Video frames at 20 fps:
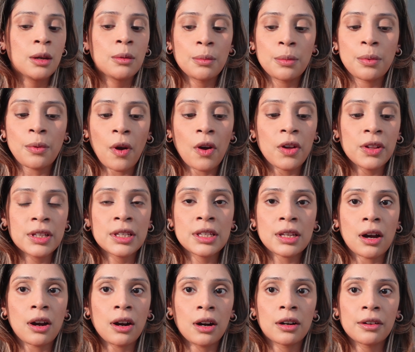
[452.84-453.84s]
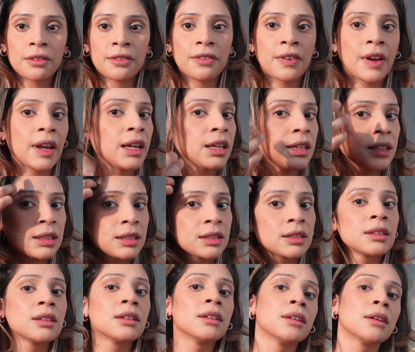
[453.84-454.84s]
bronze our
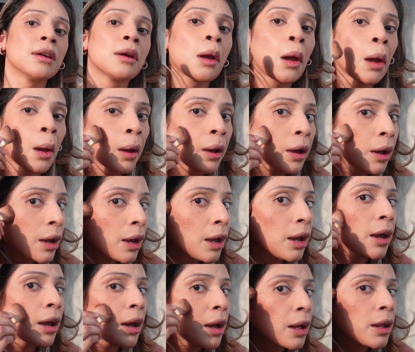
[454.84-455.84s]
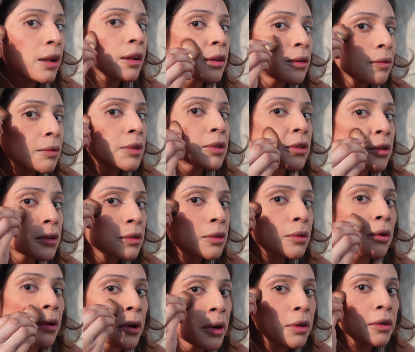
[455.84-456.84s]
face, and we're just
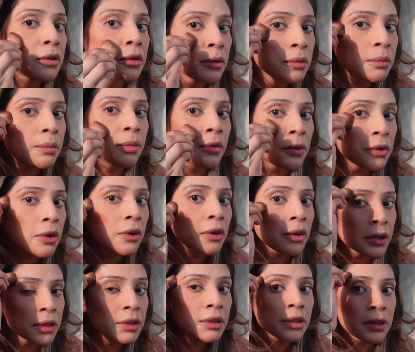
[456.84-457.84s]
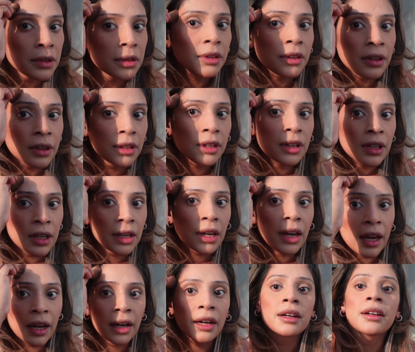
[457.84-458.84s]
going to bronze the
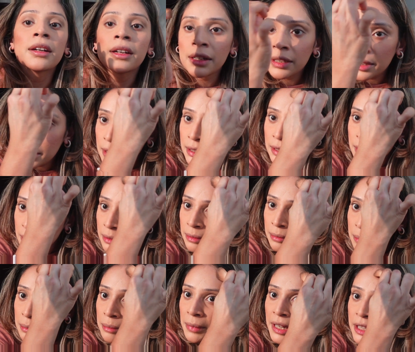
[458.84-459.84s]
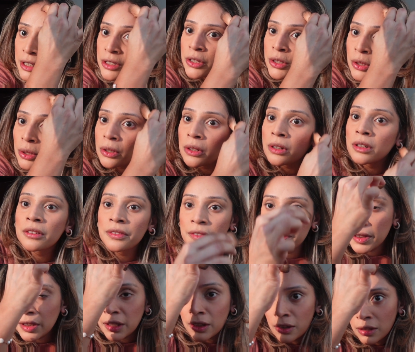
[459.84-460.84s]
area, make sure
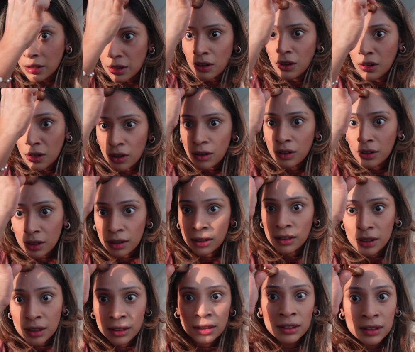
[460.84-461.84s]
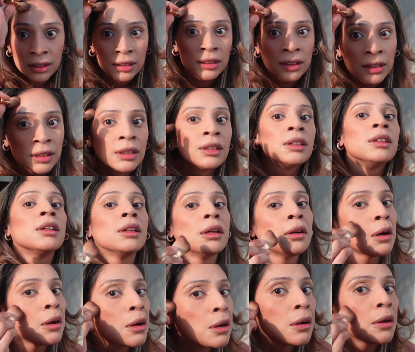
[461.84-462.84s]
we look all
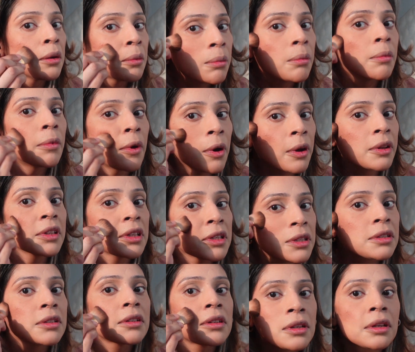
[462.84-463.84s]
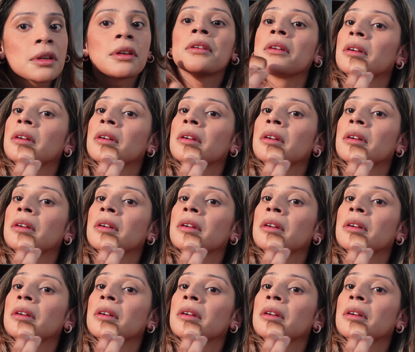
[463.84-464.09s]
bronzed.